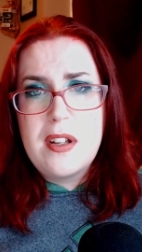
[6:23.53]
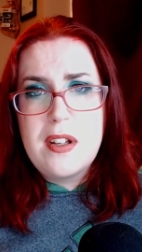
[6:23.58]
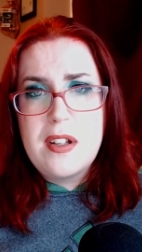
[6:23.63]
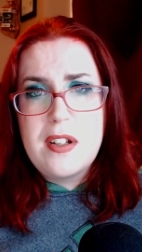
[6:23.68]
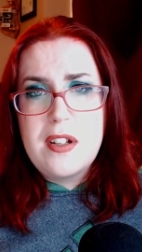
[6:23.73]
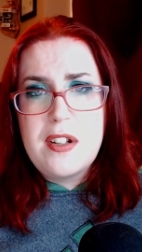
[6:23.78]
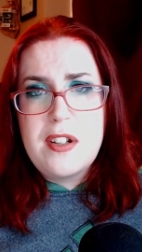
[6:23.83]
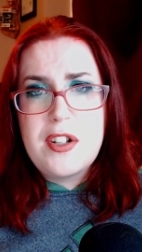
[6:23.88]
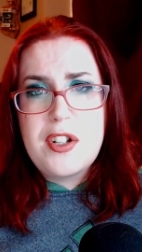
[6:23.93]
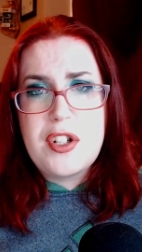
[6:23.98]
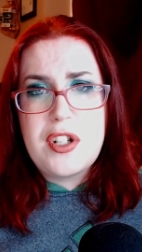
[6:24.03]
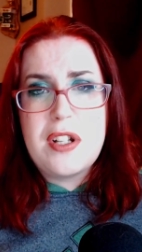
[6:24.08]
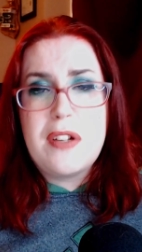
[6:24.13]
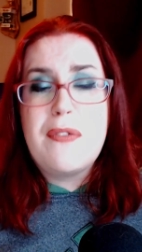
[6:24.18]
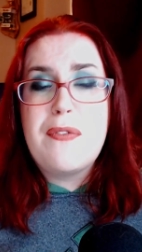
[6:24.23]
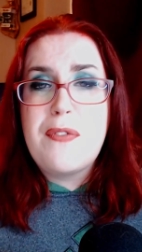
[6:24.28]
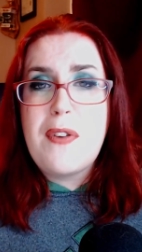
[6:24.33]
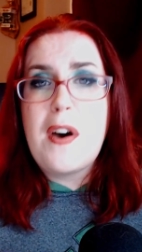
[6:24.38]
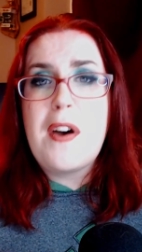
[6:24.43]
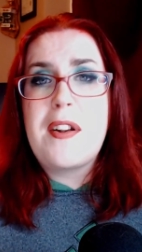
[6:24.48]
She
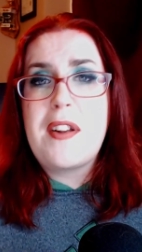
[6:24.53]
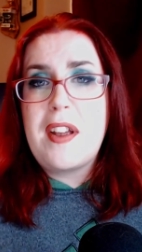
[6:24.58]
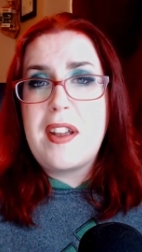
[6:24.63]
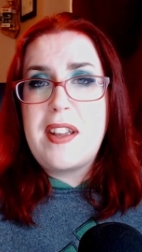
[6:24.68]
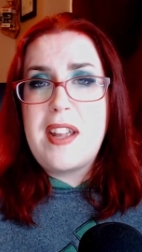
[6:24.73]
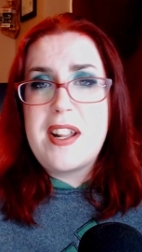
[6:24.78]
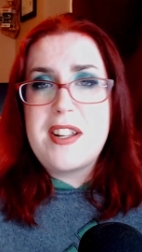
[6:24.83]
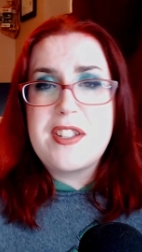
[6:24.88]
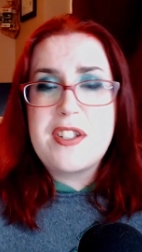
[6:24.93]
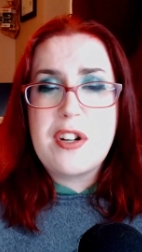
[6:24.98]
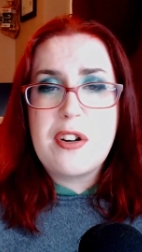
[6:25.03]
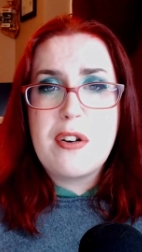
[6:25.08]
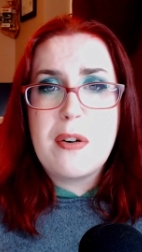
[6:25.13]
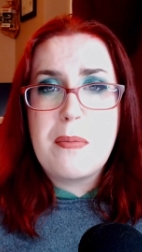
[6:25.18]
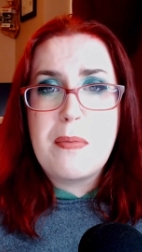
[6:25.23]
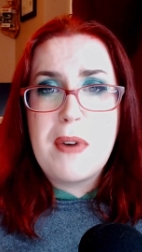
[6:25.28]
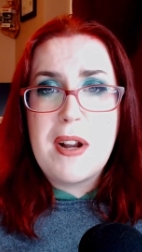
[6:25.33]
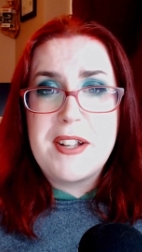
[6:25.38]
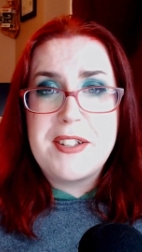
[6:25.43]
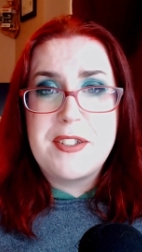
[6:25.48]
fought against her
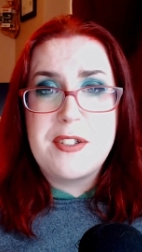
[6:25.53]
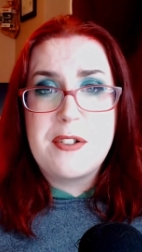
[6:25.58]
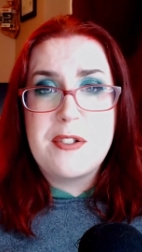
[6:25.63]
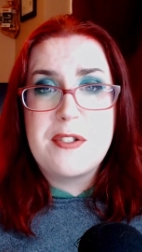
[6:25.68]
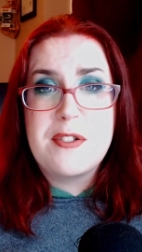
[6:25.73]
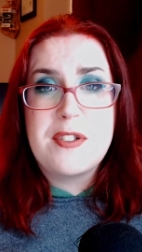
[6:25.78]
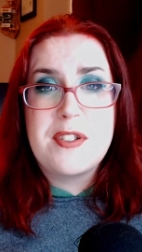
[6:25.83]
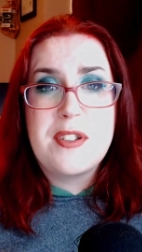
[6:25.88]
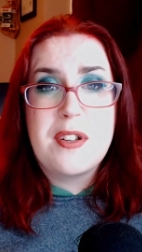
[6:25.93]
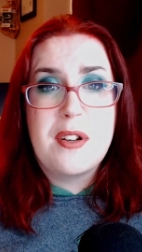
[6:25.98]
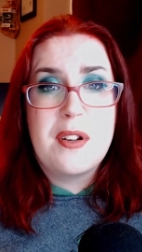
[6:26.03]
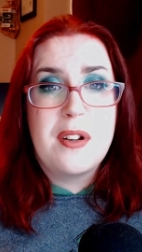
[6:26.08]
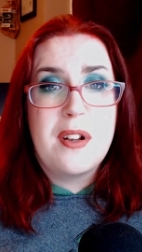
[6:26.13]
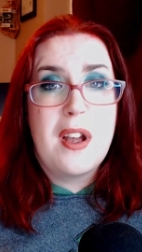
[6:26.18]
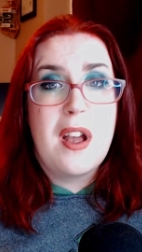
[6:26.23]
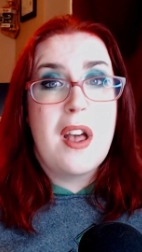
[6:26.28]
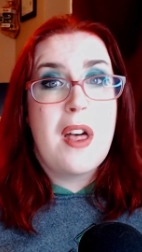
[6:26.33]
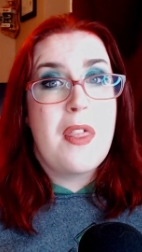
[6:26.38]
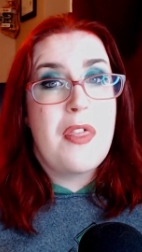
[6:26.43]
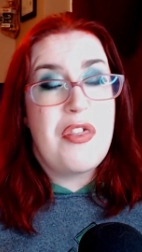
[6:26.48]
oppressors,
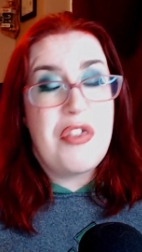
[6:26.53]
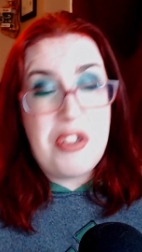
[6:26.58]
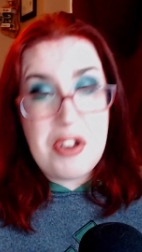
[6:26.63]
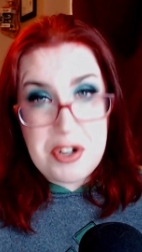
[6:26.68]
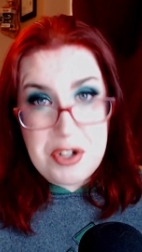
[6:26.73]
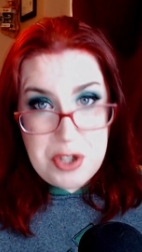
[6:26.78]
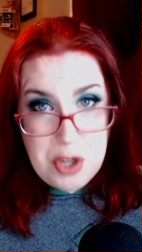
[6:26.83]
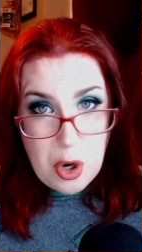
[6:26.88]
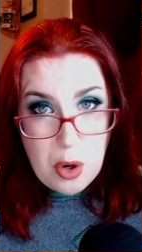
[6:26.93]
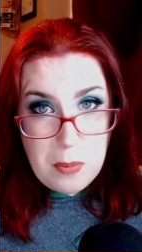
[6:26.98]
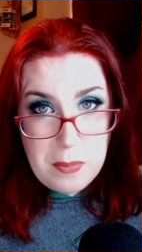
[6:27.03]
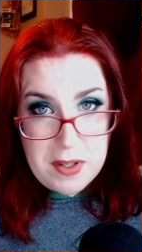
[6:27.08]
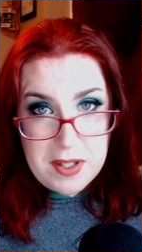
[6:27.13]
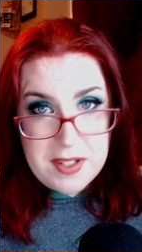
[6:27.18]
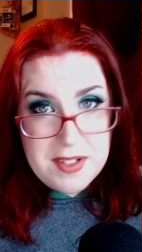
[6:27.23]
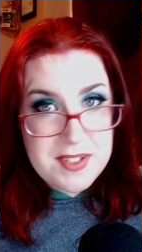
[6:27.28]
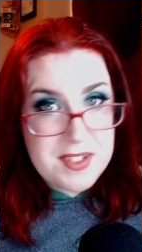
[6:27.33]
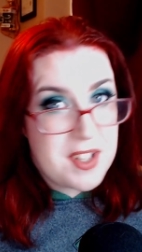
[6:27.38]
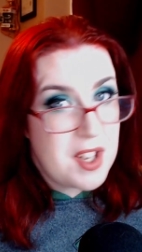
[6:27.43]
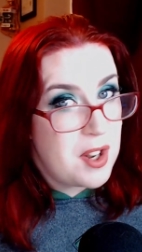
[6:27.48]
the
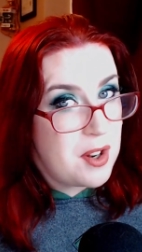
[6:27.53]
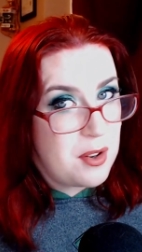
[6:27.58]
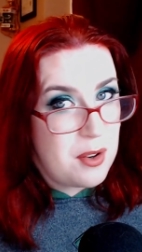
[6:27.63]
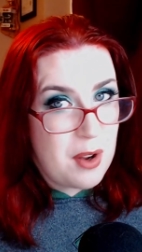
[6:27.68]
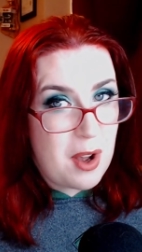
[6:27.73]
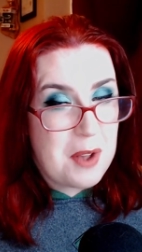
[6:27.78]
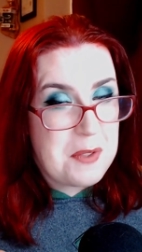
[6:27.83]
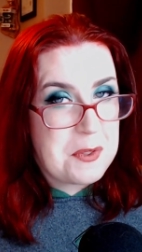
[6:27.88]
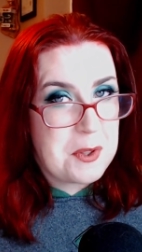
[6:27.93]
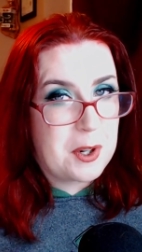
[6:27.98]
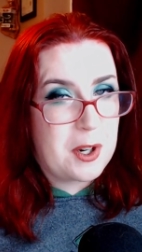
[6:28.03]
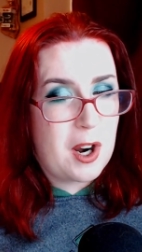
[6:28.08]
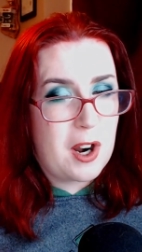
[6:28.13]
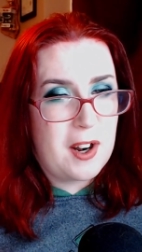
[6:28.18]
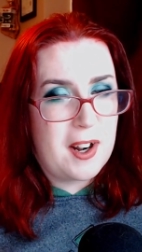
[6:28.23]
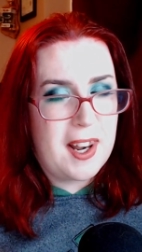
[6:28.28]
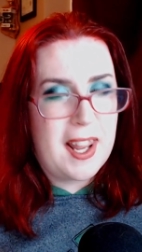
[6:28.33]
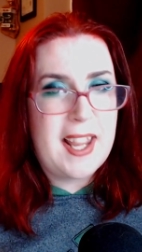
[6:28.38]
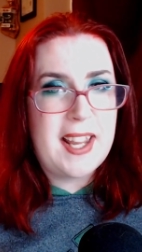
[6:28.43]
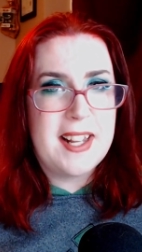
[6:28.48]
Domans, not the
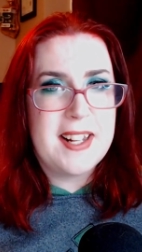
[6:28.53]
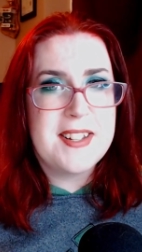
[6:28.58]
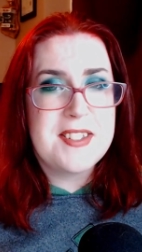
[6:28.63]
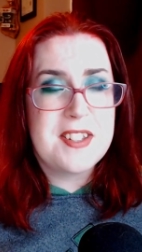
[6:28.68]
Garleans.